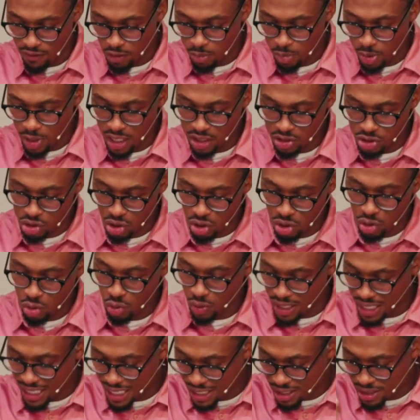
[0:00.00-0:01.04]
If you have a pen,
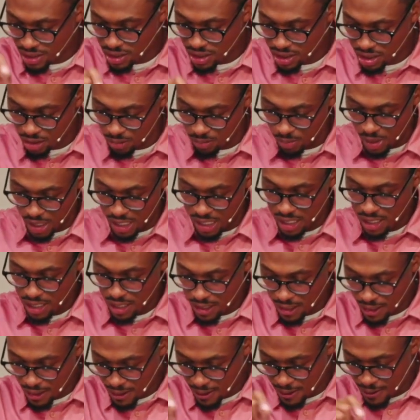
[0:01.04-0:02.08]
circle is to
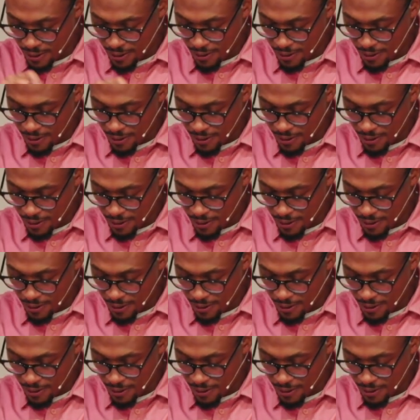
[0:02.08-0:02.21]
be.